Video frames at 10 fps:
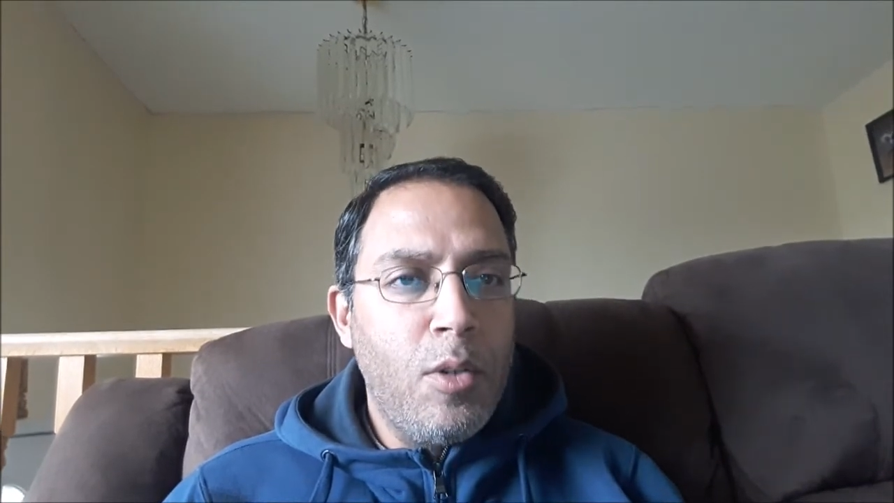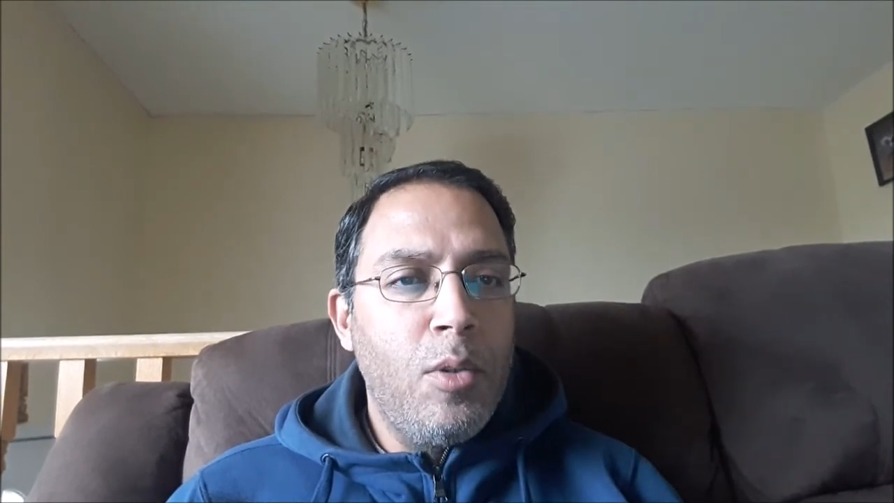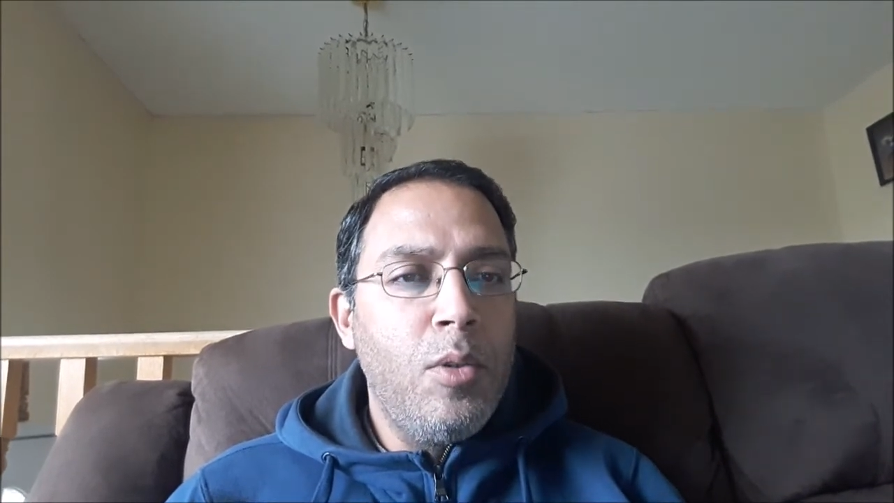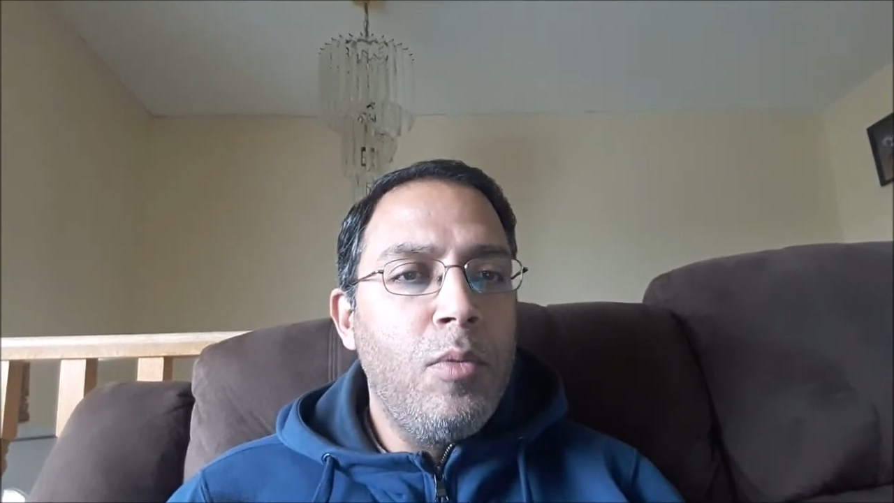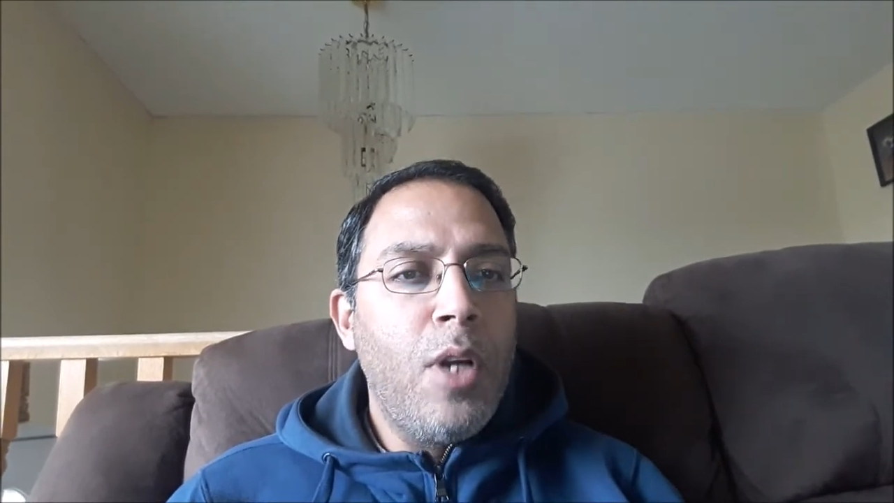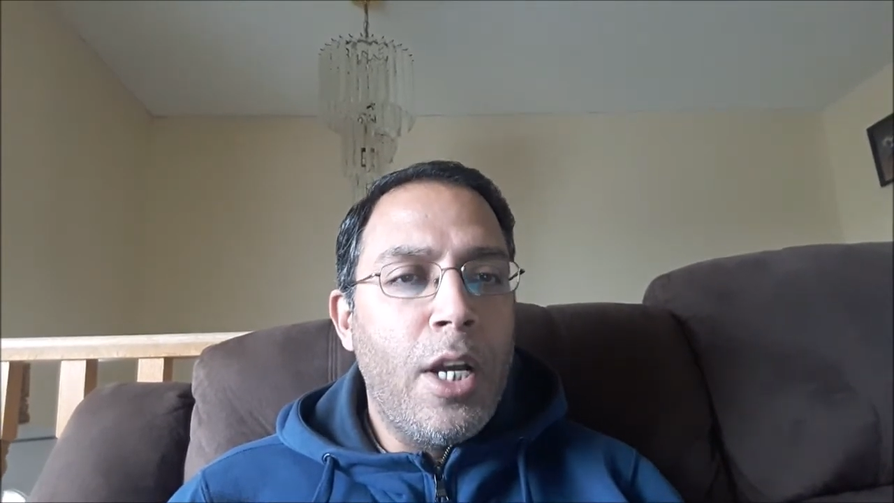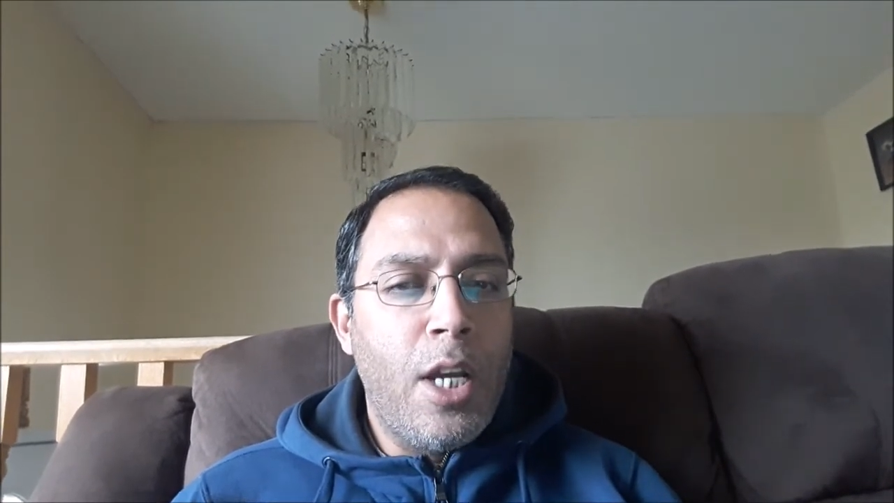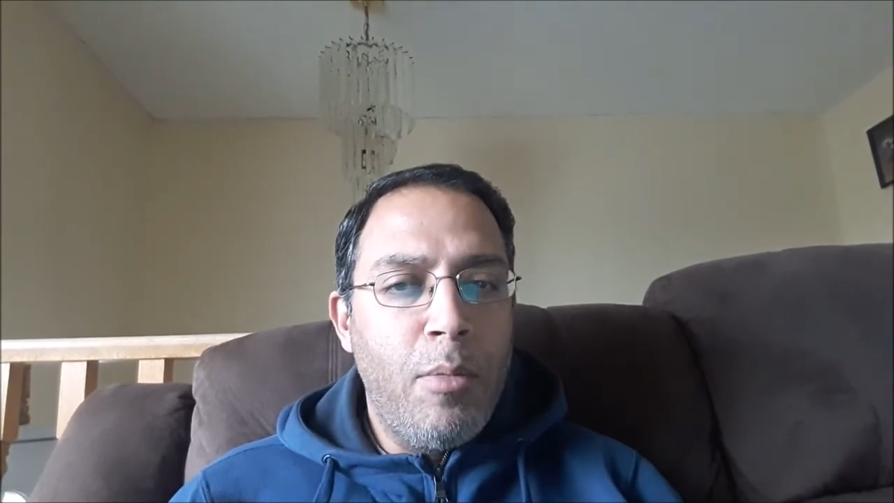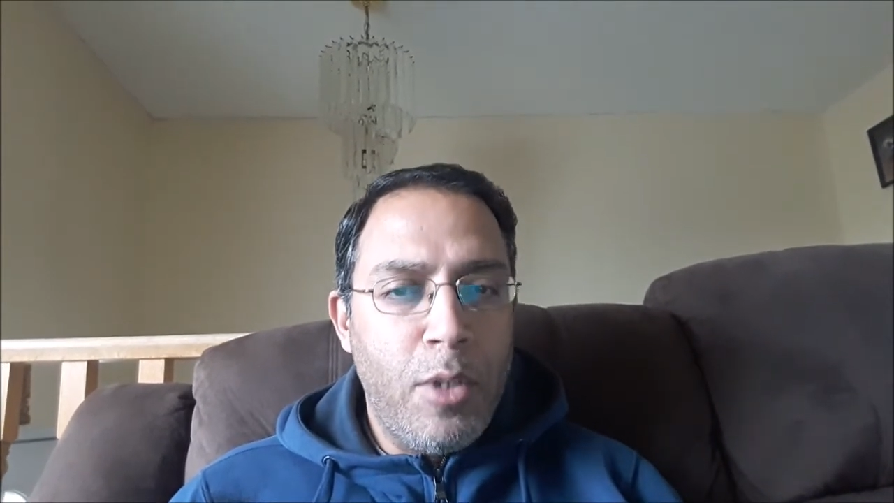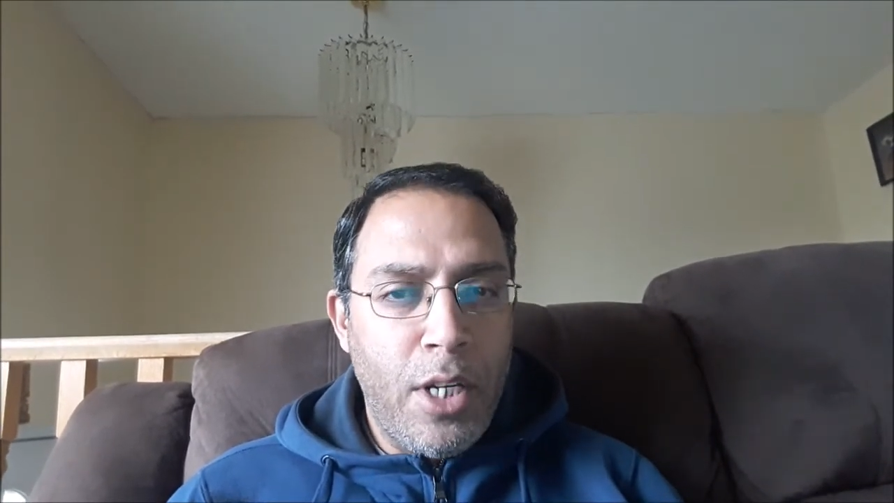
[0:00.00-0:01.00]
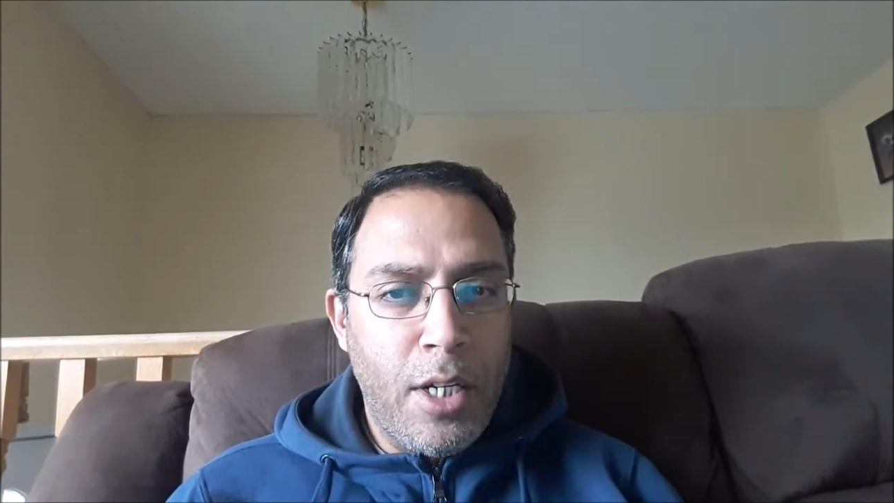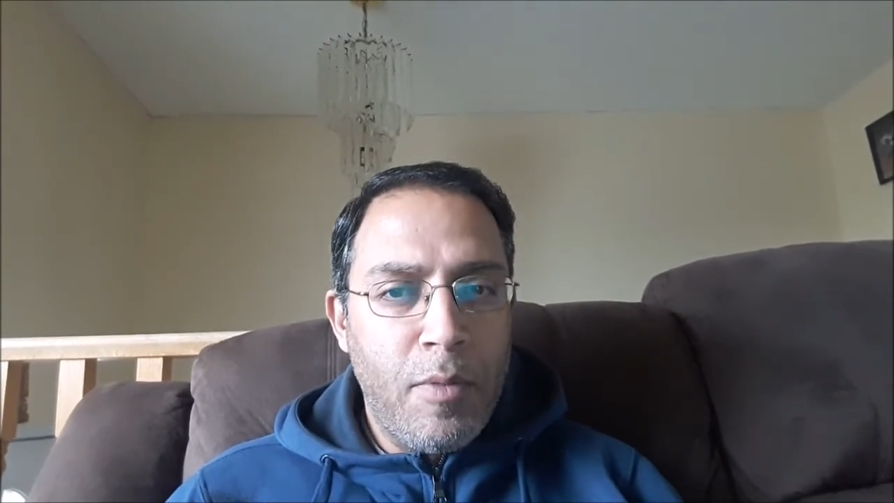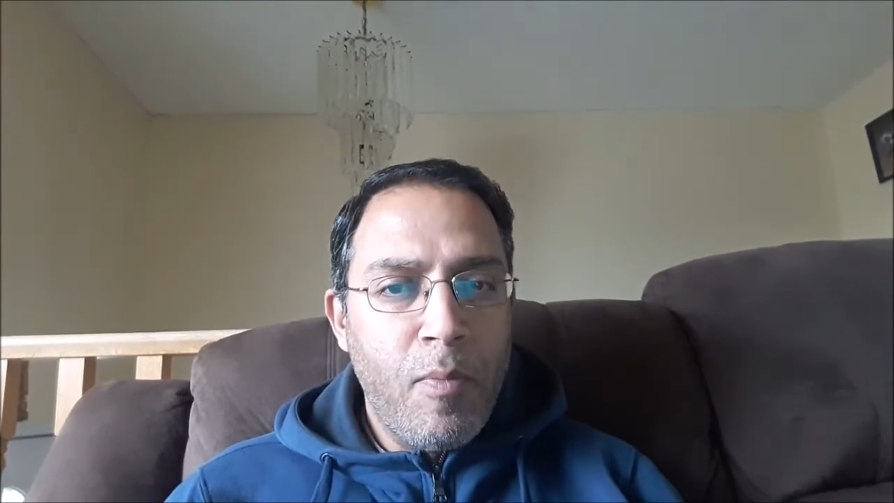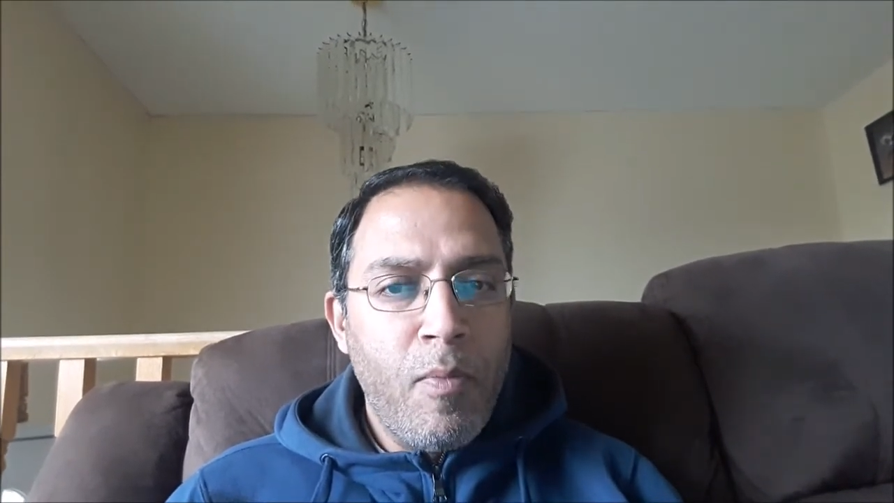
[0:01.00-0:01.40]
to accommodate.